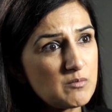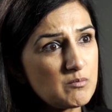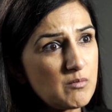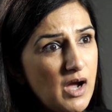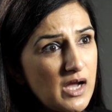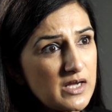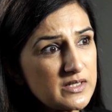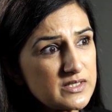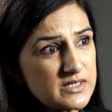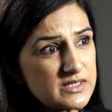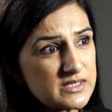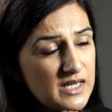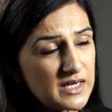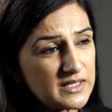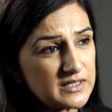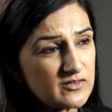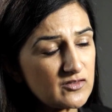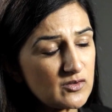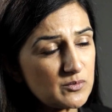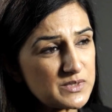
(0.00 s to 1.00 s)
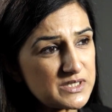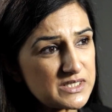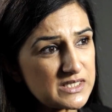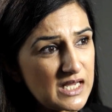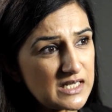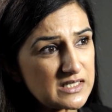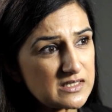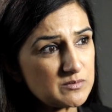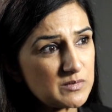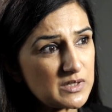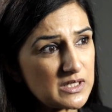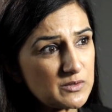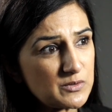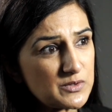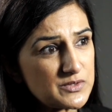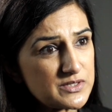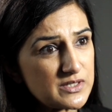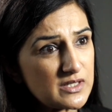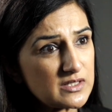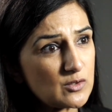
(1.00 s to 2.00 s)
My understanding of a mastectomy
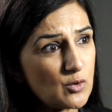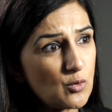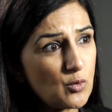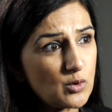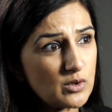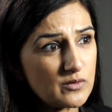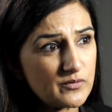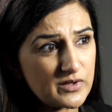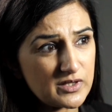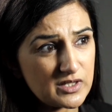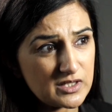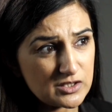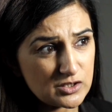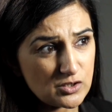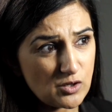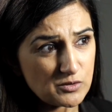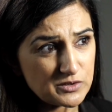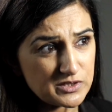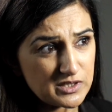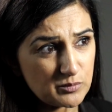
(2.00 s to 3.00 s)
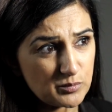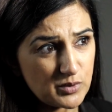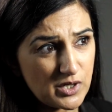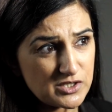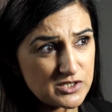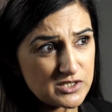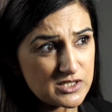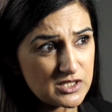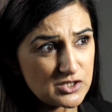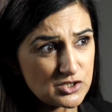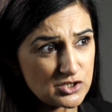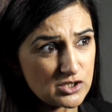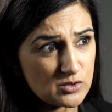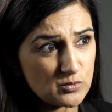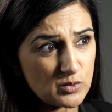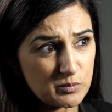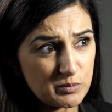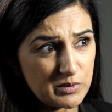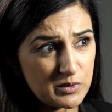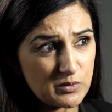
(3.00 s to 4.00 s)
was that all of the toxic breast
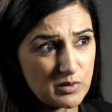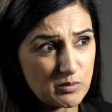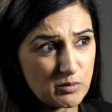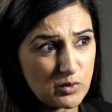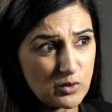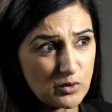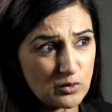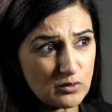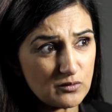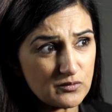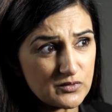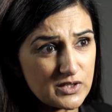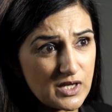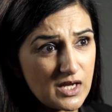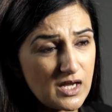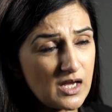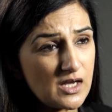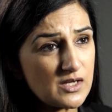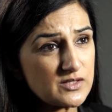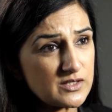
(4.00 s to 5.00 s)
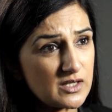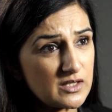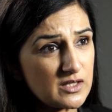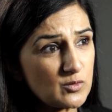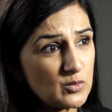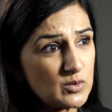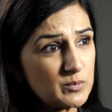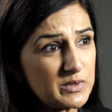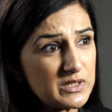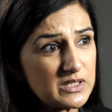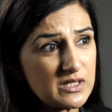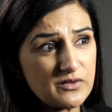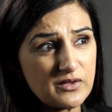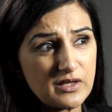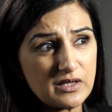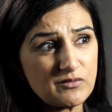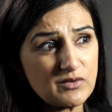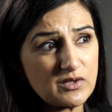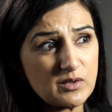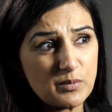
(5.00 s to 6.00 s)
tissue would be removed, so there would be
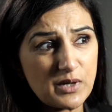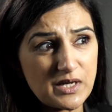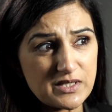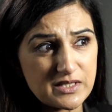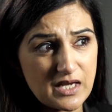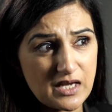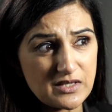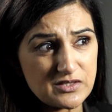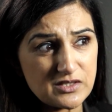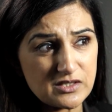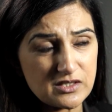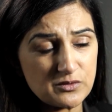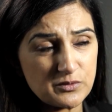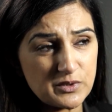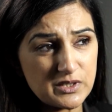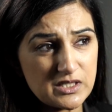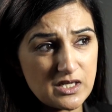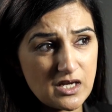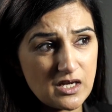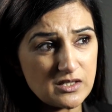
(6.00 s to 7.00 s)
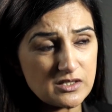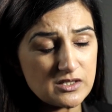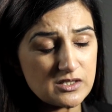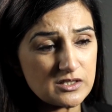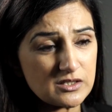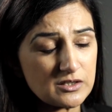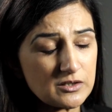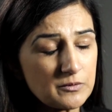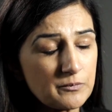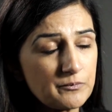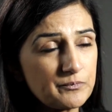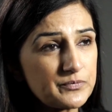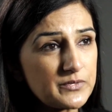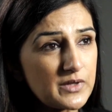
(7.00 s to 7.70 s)
nothing for the breast cancer to return to.